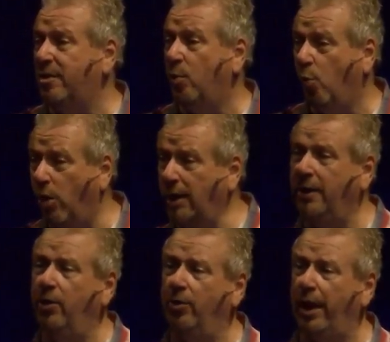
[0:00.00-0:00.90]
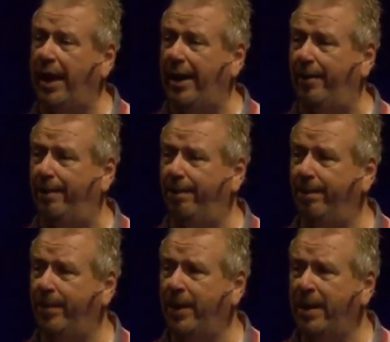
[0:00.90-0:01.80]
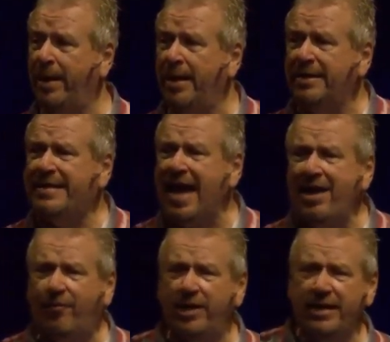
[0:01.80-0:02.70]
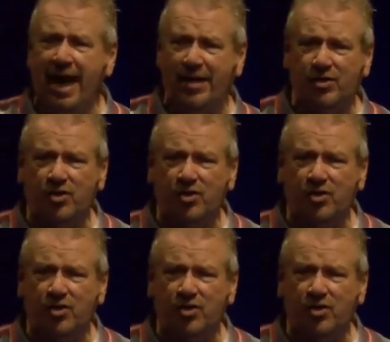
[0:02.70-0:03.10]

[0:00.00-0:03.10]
one little lamb. David got